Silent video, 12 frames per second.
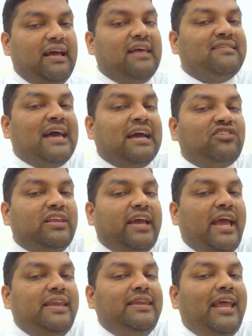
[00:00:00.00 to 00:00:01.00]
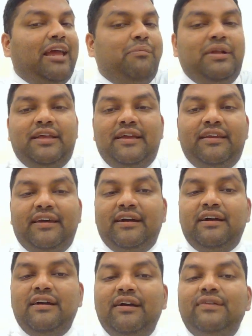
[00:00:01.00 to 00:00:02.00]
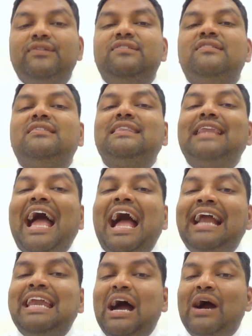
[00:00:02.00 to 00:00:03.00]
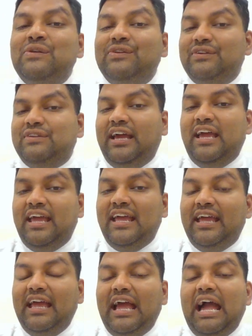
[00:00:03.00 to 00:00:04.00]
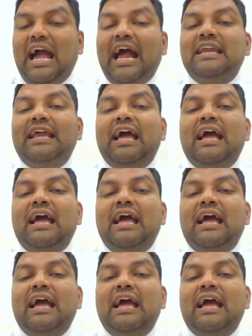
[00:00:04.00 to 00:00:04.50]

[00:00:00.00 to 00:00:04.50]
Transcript: has actually enabled India to stand out today and